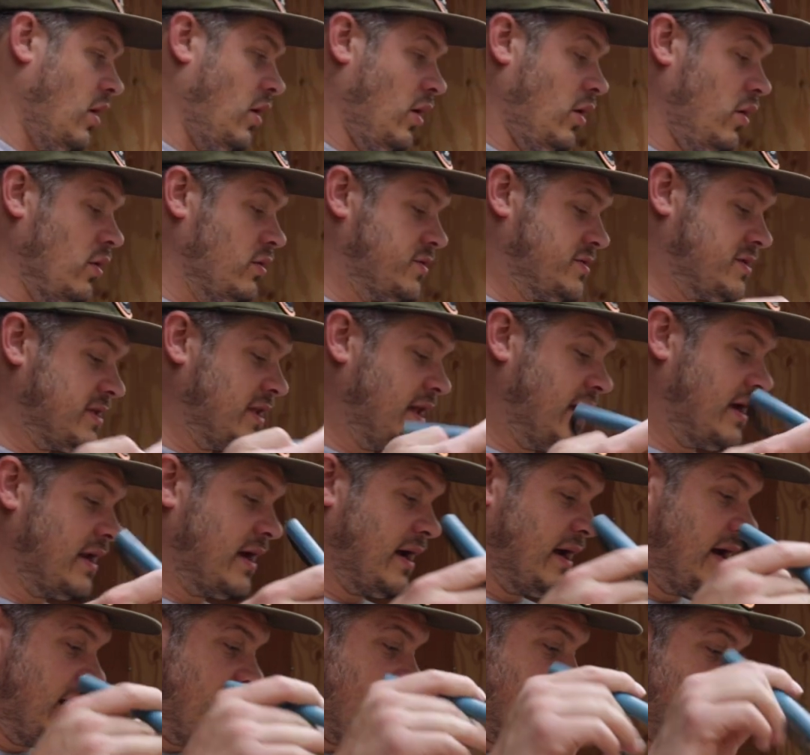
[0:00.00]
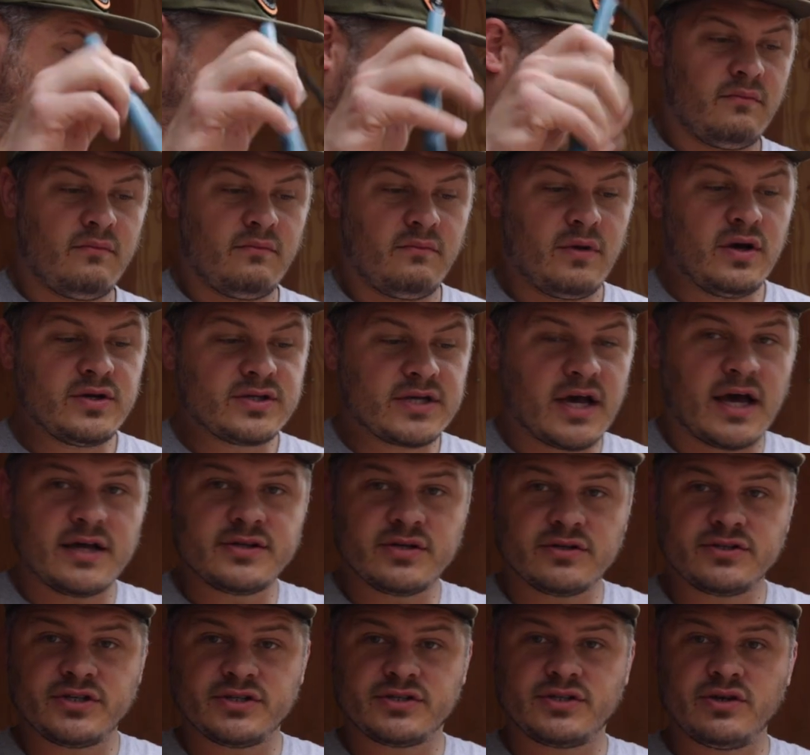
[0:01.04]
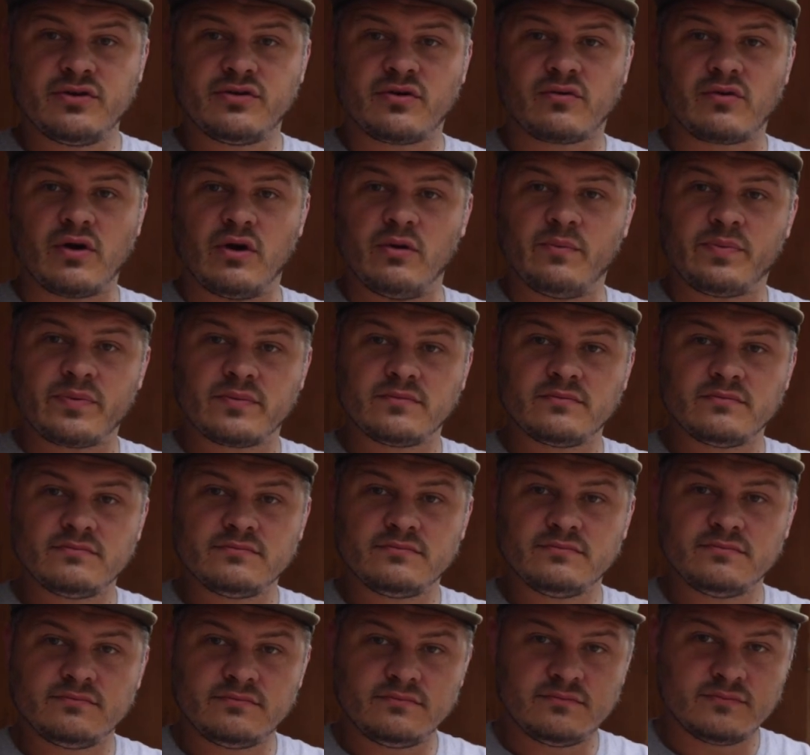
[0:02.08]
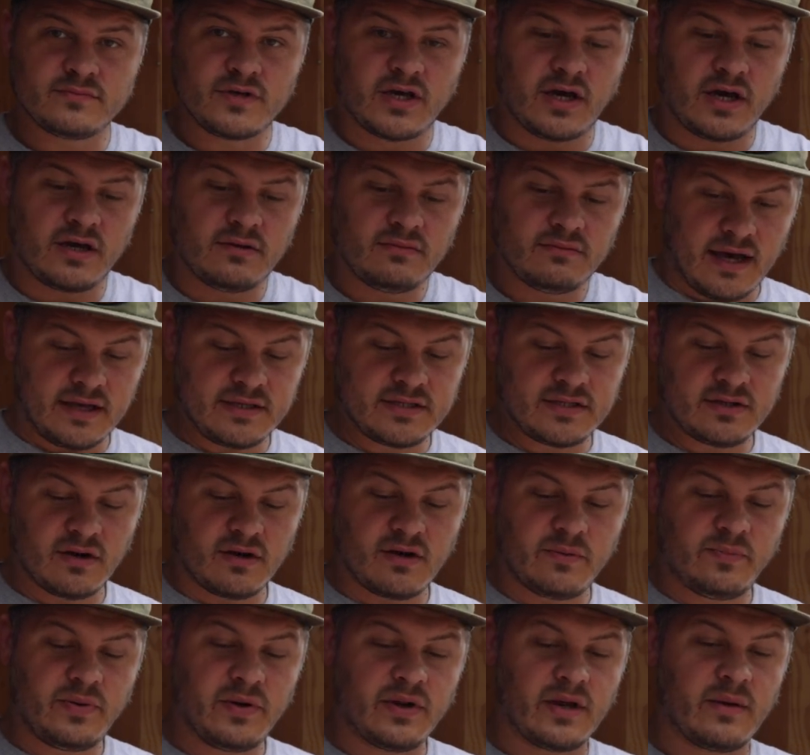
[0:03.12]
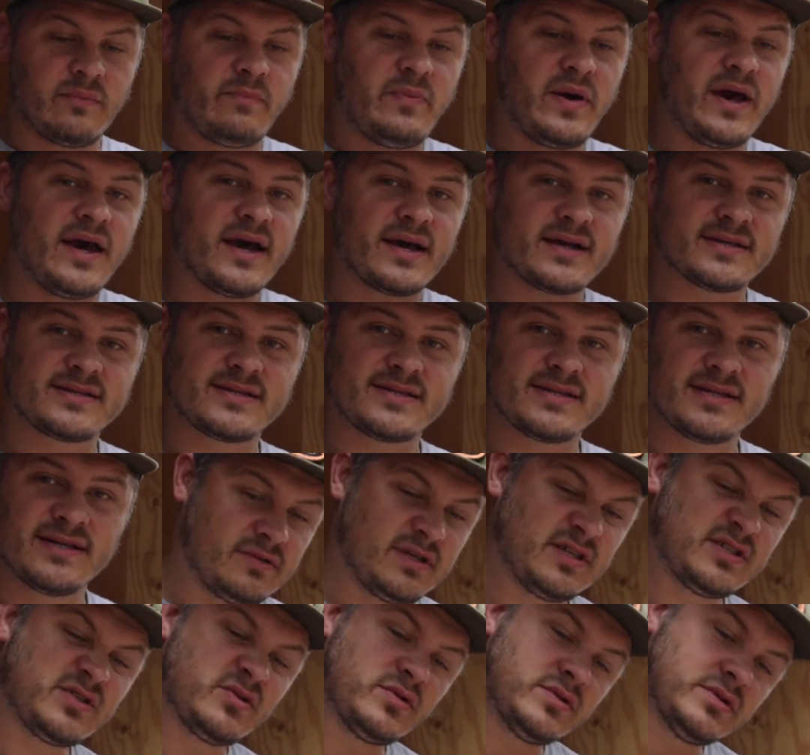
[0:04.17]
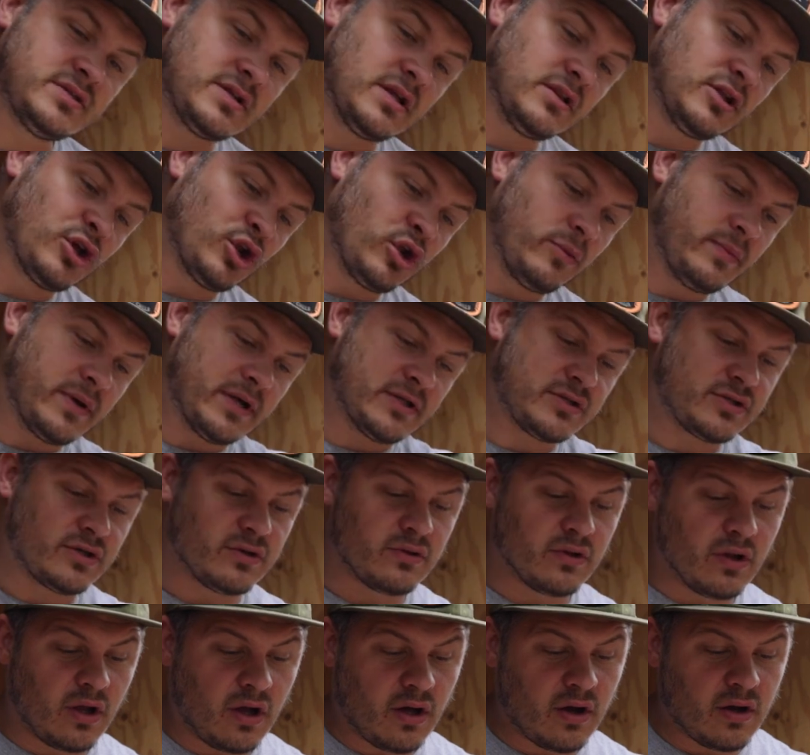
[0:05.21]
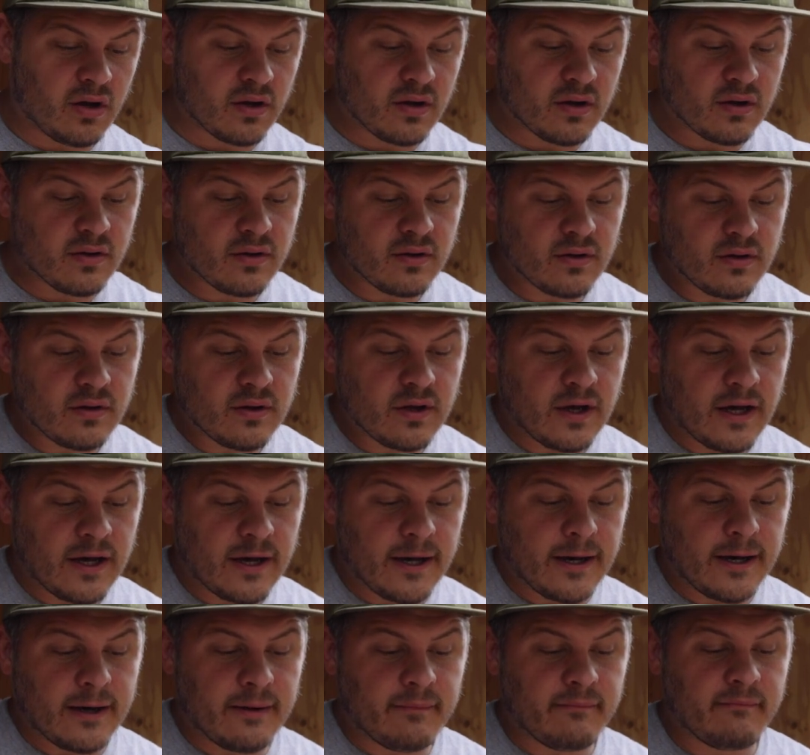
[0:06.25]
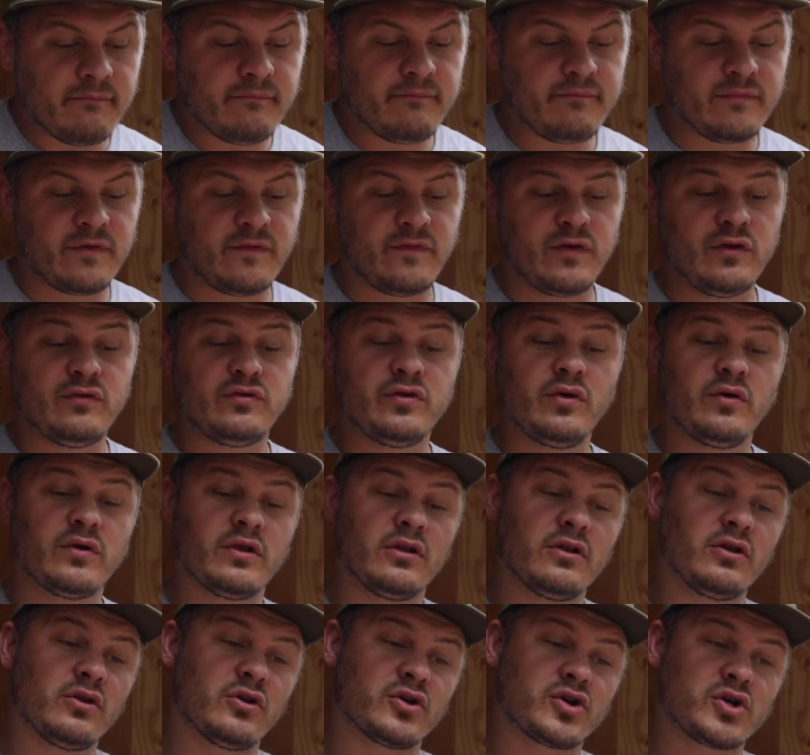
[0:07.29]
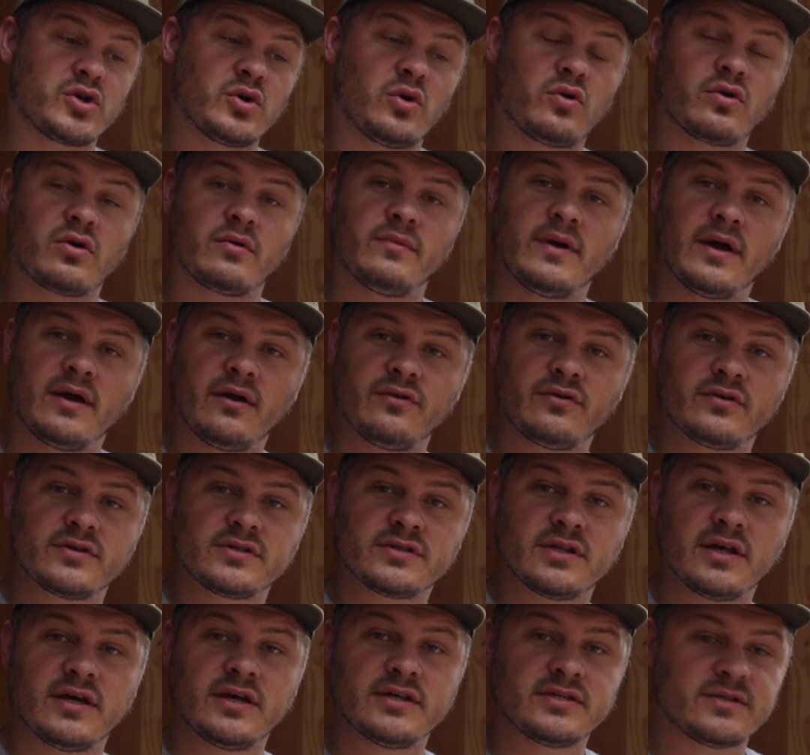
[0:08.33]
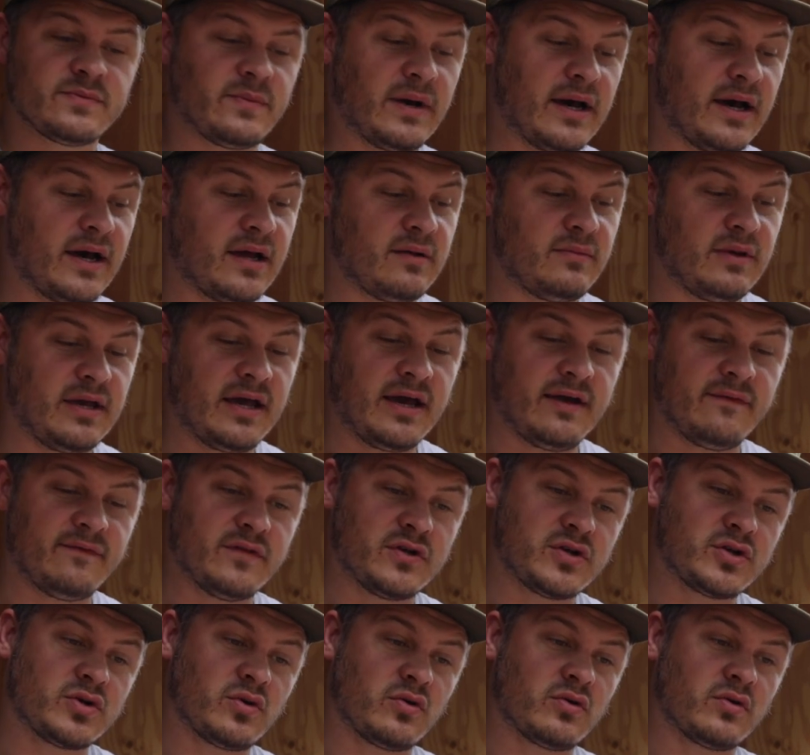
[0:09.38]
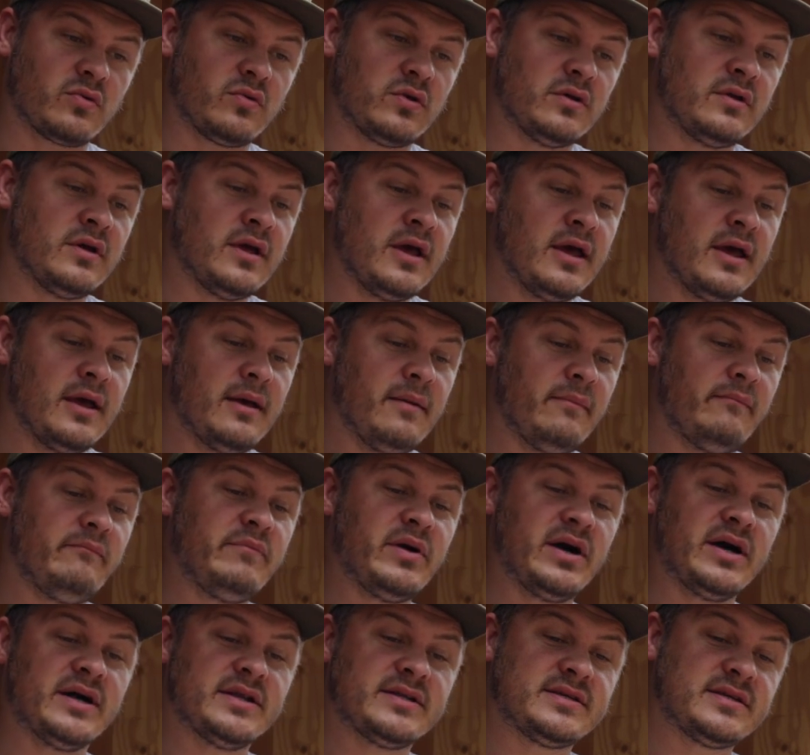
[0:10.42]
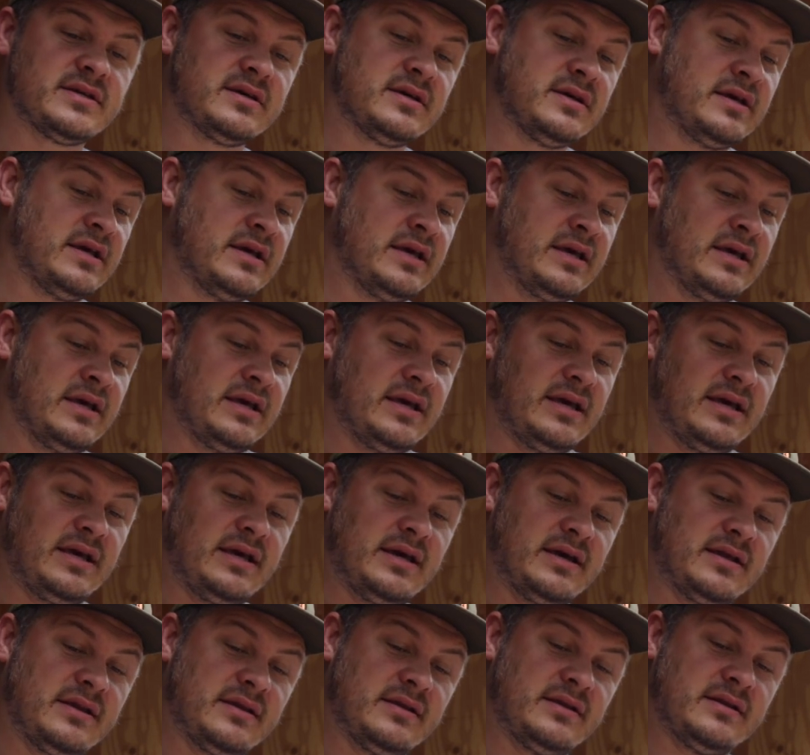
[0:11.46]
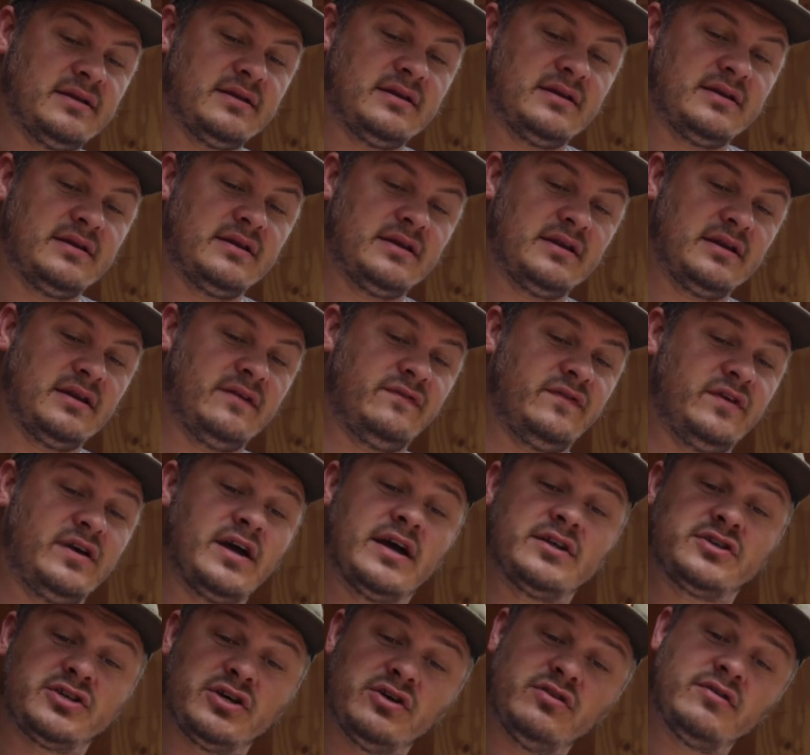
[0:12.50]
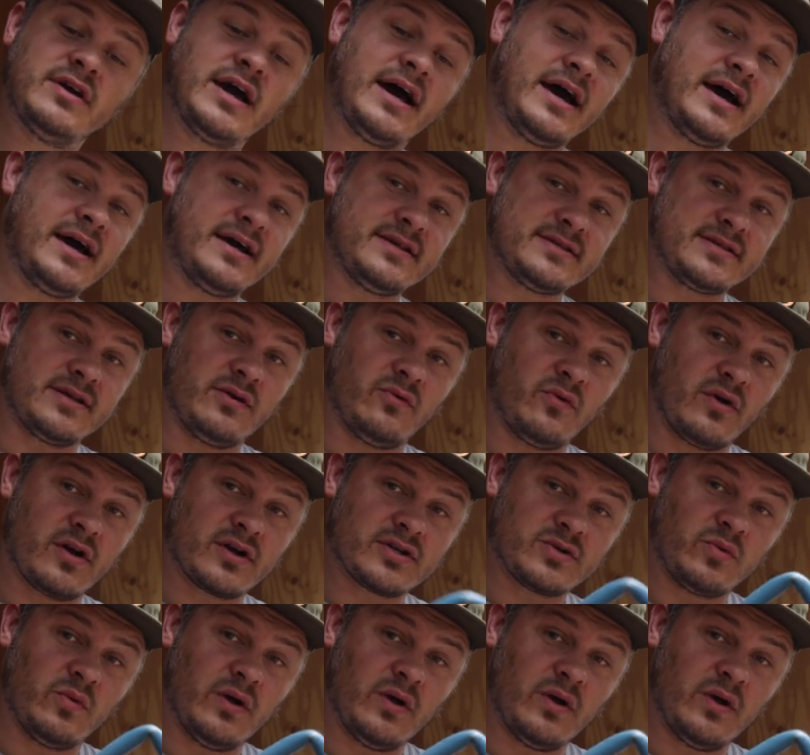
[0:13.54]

old sled I have. Most guys will just do the rope. Okay, I started putting PEX. This one's a little bit too long. If you do it a little shorter, my other sleds behind me have the shorter one, but you got 2 guys, it works